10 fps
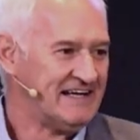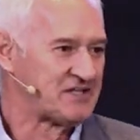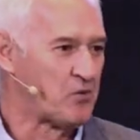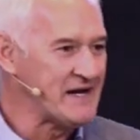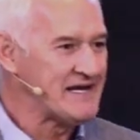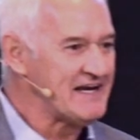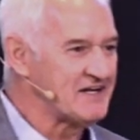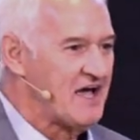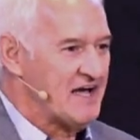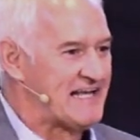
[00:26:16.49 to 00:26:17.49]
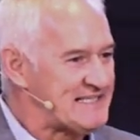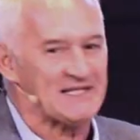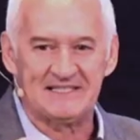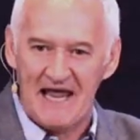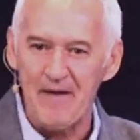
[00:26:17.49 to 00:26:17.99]
So we need to get
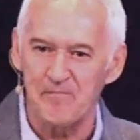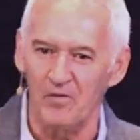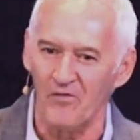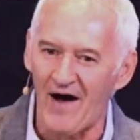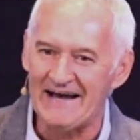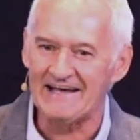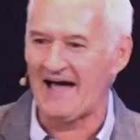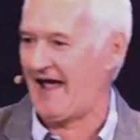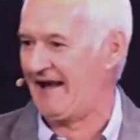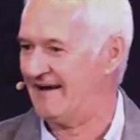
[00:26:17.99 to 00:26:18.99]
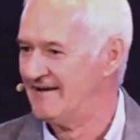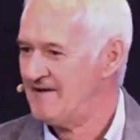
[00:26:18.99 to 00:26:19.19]
the temple right again.